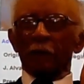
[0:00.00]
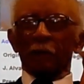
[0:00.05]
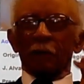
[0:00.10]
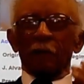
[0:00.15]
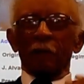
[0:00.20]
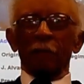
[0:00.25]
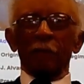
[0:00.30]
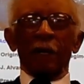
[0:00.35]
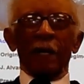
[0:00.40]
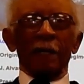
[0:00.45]
the
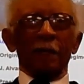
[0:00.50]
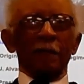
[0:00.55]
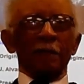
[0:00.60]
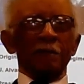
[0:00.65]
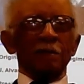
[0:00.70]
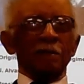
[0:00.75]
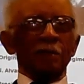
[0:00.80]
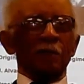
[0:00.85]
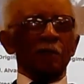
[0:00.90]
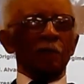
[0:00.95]

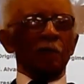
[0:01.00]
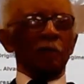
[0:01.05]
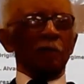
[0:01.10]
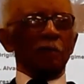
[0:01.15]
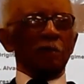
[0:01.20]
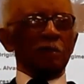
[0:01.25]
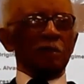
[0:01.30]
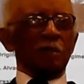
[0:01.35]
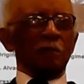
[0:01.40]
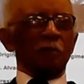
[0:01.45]
commanding general
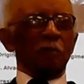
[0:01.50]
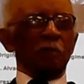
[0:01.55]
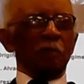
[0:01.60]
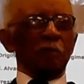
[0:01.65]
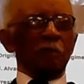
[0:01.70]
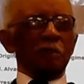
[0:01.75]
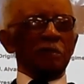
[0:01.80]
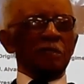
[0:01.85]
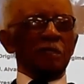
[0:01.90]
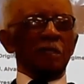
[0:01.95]

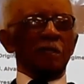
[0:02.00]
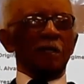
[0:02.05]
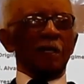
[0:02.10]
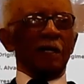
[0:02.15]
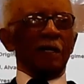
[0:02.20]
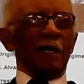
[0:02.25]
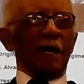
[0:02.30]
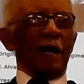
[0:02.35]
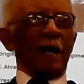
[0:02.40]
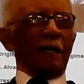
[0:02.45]
was the
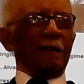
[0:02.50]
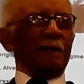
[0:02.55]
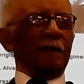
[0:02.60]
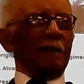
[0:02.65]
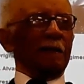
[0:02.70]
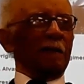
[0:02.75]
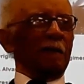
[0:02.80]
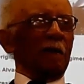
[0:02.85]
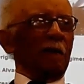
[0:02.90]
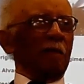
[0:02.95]
then
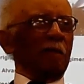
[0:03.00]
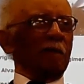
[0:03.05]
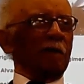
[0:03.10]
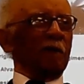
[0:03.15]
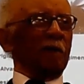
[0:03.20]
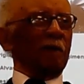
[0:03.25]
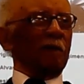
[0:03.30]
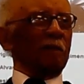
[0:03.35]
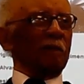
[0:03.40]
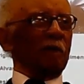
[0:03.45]
acting
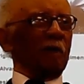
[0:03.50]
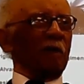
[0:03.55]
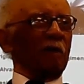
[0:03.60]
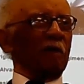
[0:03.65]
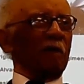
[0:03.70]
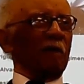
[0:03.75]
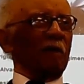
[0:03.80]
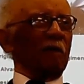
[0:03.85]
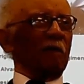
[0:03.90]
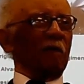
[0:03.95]
governor
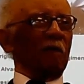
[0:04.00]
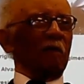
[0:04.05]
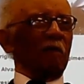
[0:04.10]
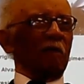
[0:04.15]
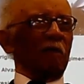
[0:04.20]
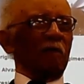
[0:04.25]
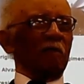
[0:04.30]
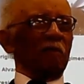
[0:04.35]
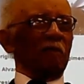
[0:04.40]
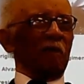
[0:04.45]

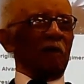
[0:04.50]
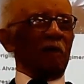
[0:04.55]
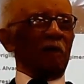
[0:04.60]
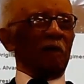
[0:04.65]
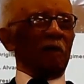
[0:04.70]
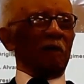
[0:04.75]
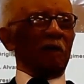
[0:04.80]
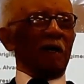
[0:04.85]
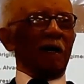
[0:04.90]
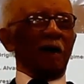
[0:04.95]

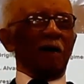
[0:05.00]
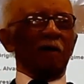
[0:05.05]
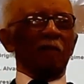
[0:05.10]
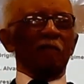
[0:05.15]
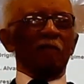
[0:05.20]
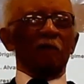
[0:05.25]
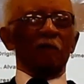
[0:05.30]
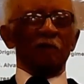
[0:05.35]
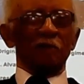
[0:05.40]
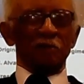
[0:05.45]
of
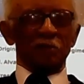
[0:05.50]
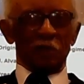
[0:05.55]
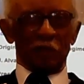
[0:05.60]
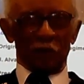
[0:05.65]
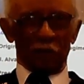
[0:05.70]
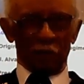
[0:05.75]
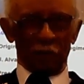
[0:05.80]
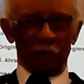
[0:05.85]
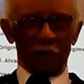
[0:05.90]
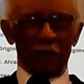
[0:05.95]
California, so
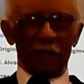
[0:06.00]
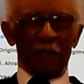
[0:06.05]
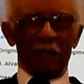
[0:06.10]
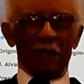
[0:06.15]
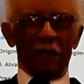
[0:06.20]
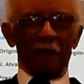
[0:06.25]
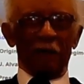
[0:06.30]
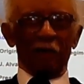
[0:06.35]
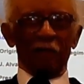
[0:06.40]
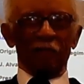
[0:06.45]
you know what
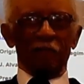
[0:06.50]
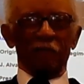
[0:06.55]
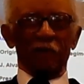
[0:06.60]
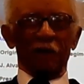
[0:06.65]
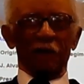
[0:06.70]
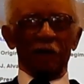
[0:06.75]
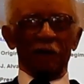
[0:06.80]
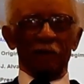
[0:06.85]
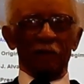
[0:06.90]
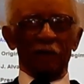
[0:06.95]
kind of
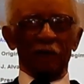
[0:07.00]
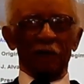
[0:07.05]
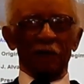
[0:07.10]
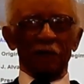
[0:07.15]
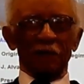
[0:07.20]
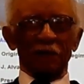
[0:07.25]
outfit it was.